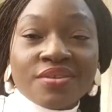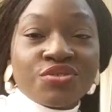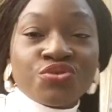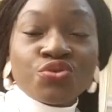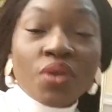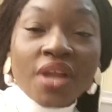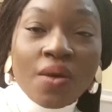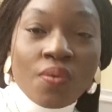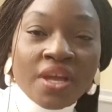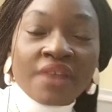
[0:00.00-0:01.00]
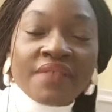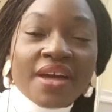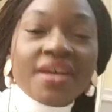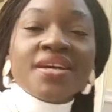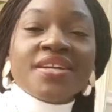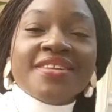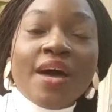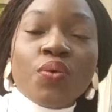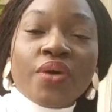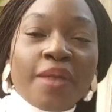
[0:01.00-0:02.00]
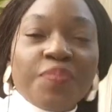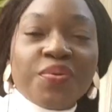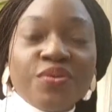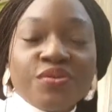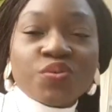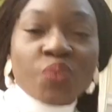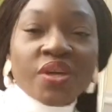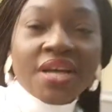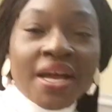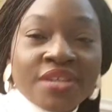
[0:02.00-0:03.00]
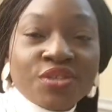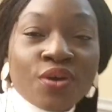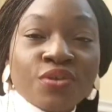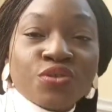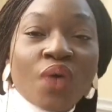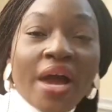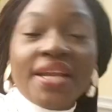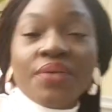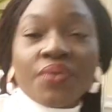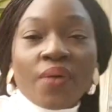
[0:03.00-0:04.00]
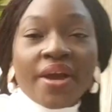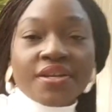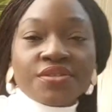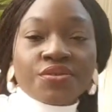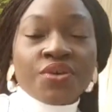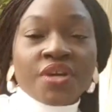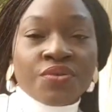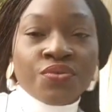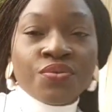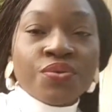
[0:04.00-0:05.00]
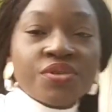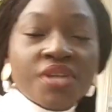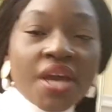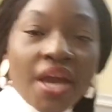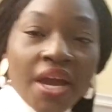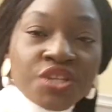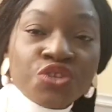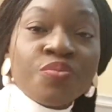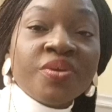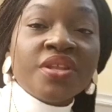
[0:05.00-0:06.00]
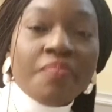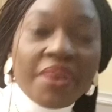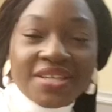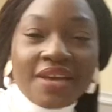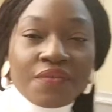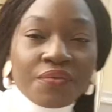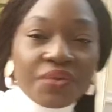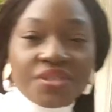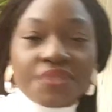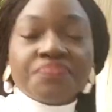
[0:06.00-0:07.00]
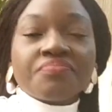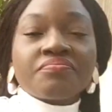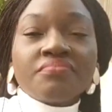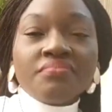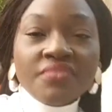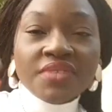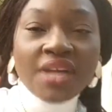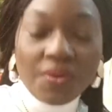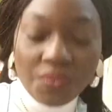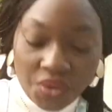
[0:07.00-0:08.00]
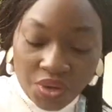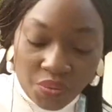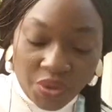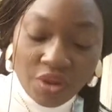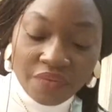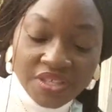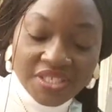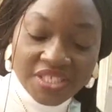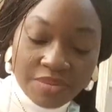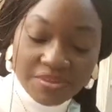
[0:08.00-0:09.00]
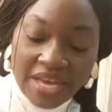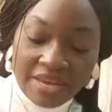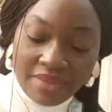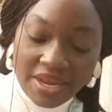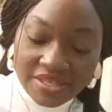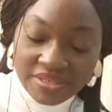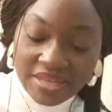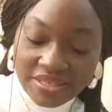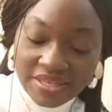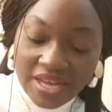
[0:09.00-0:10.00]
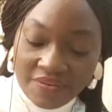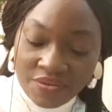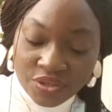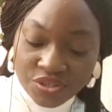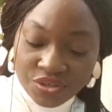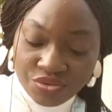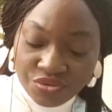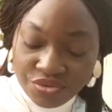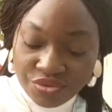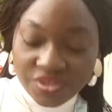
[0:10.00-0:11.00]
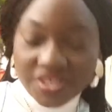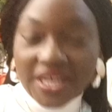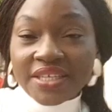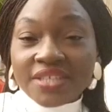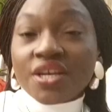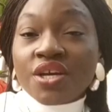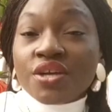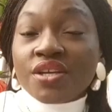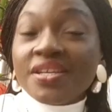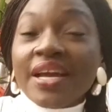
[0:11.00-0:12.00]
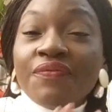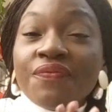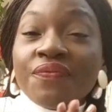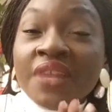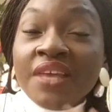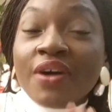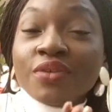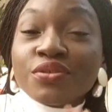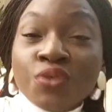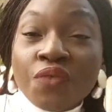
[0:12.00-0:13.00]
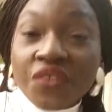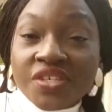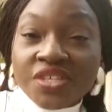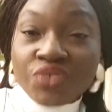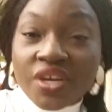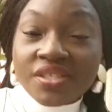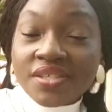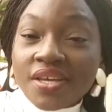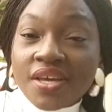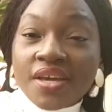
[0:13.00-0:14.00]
a stroller or whatever, that will help you lose weight, and it's also highly required. So you can do those and you'll be the better for it. Now, with all of these tips, I imagine that I've gotten you, you know, started. Did I leave out no fizzy drinks?